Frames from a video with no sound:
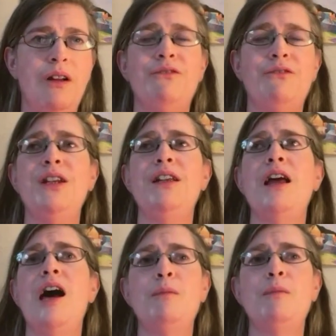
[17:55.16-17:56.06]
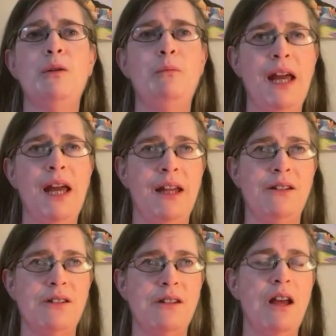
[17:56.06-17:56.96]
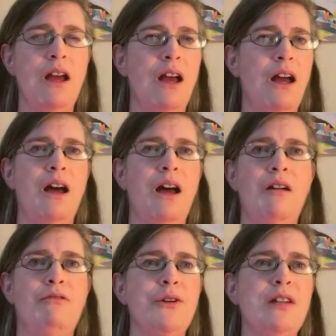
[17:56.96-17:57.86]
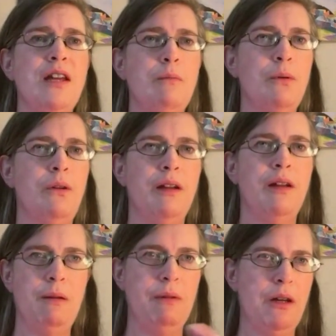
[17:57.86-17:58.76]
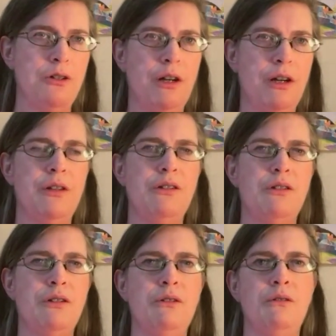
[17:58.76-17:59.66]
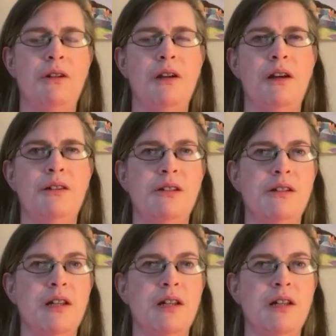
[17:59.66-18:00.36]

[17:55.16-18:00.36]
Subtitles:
phenomenal bands. For example, and maybe I'll share this soon, since